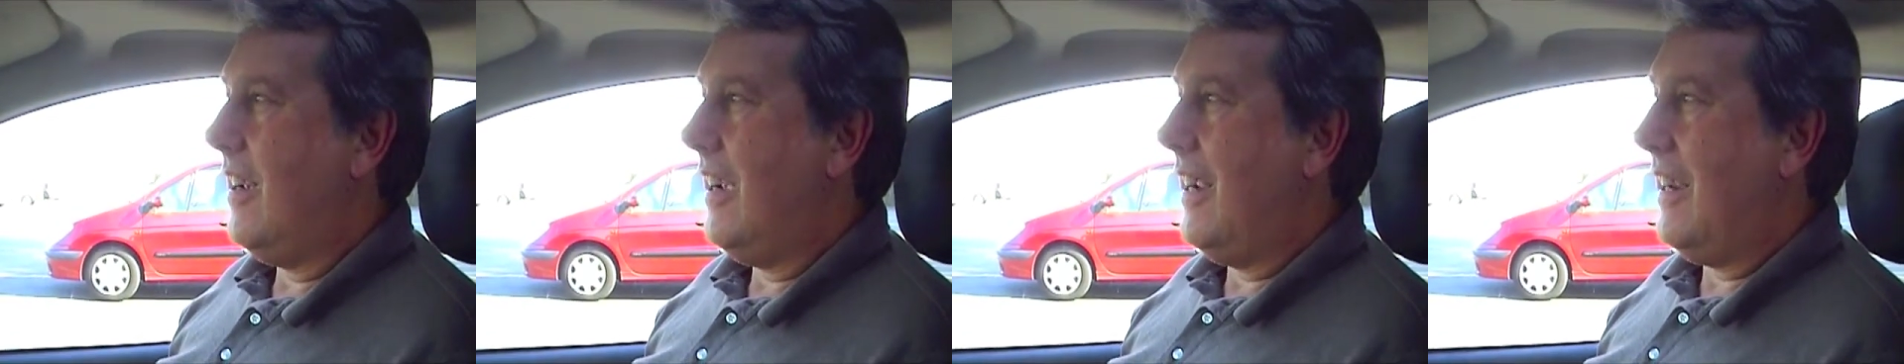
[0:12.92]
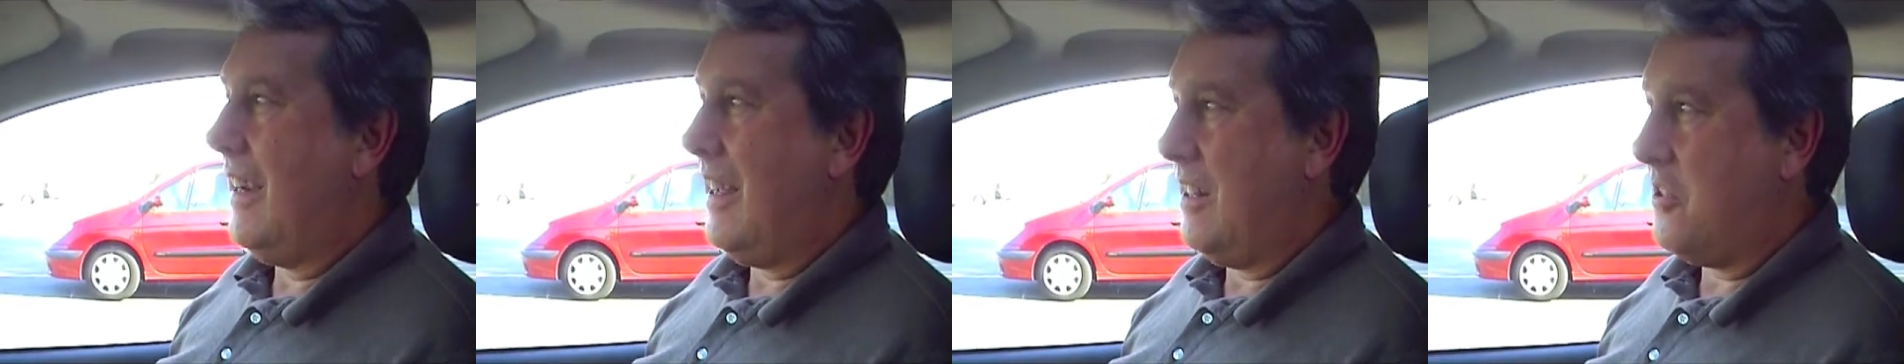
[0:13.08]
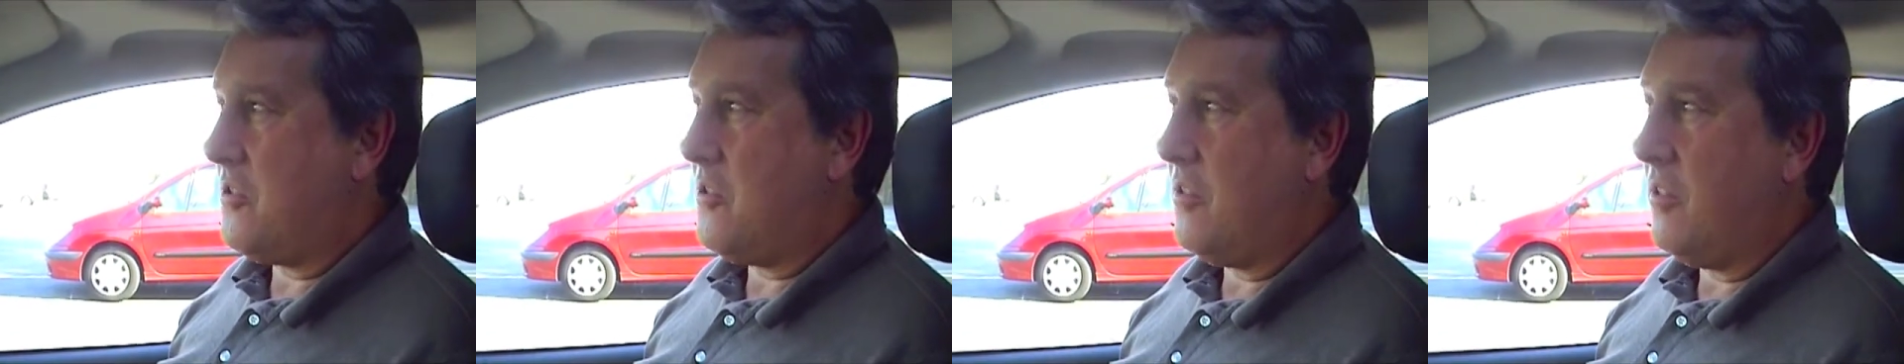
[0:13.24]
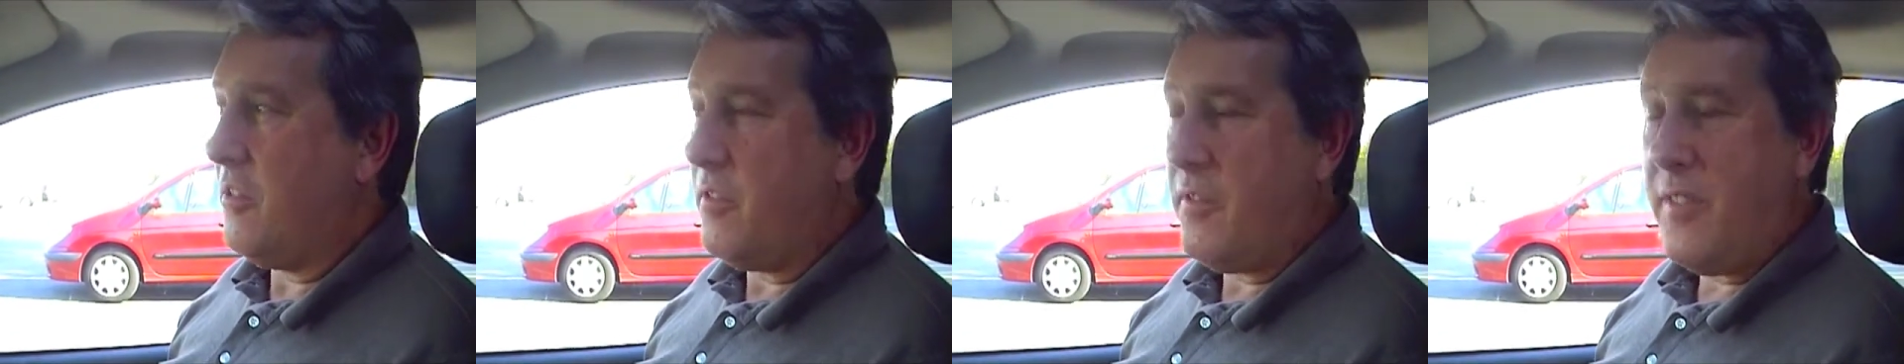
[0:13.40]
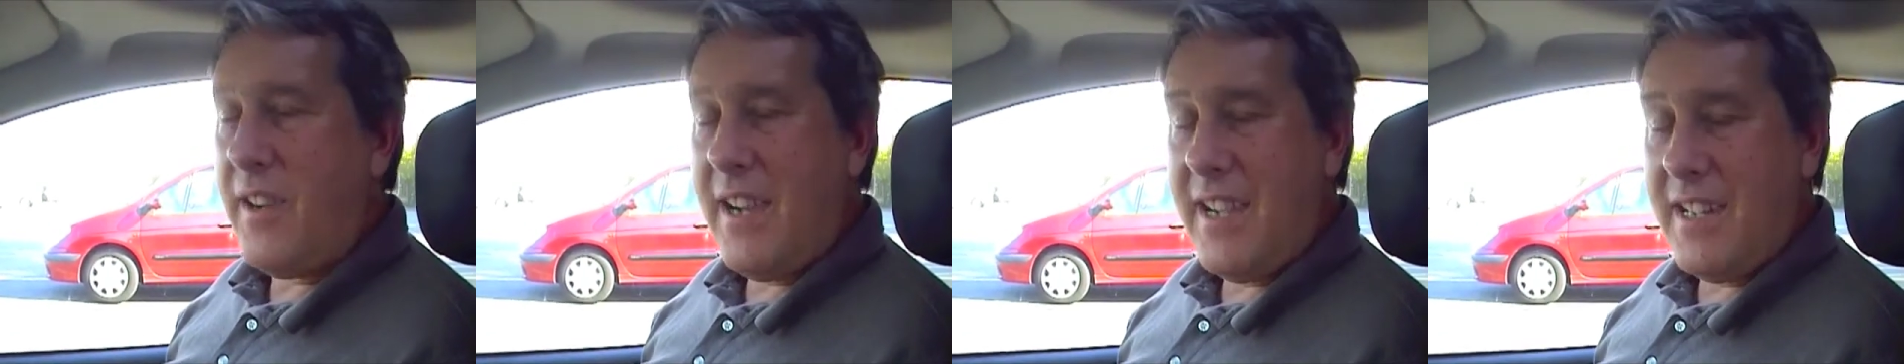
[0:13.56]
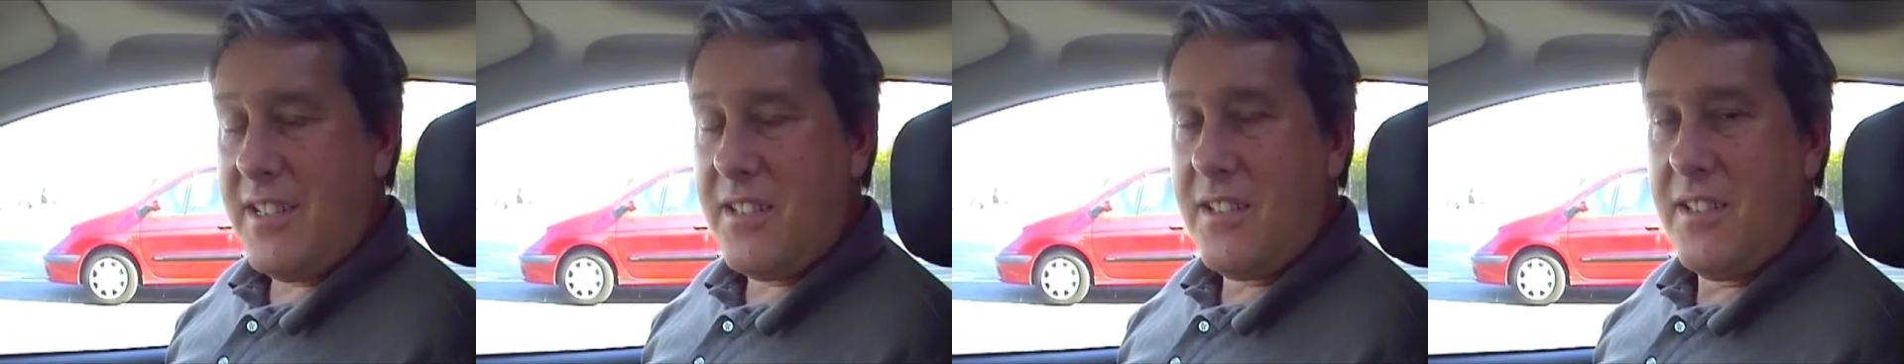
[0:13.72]
In actual
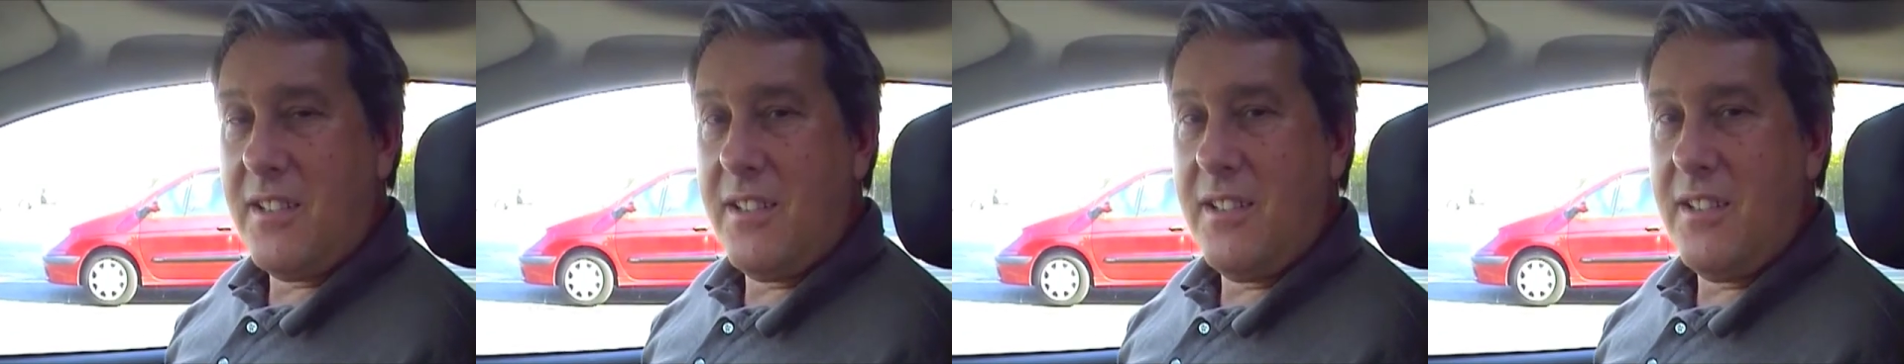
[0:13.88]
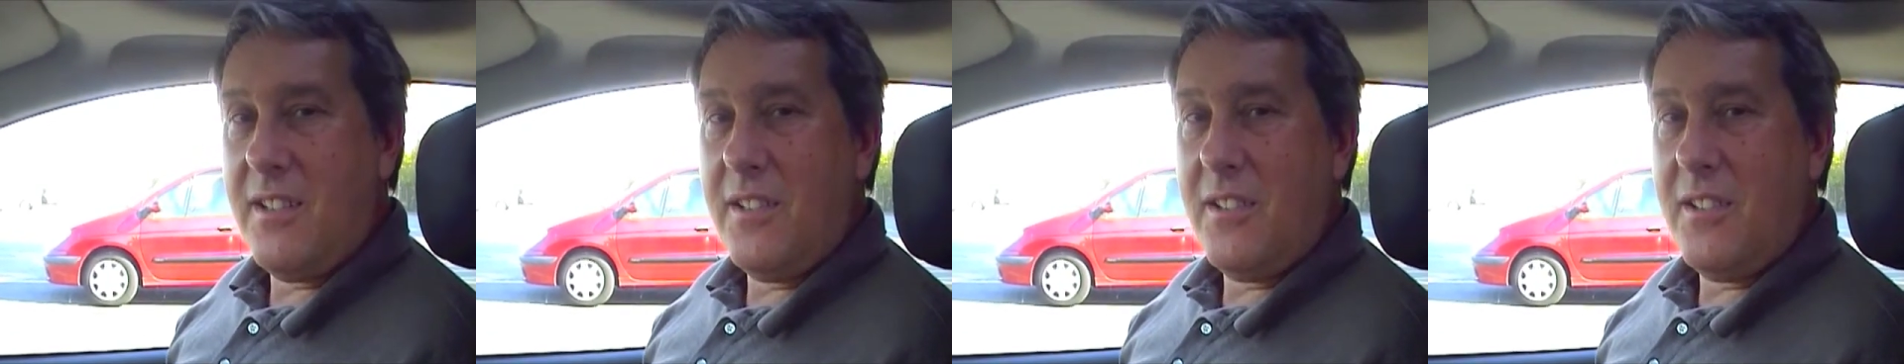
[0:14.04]
fact,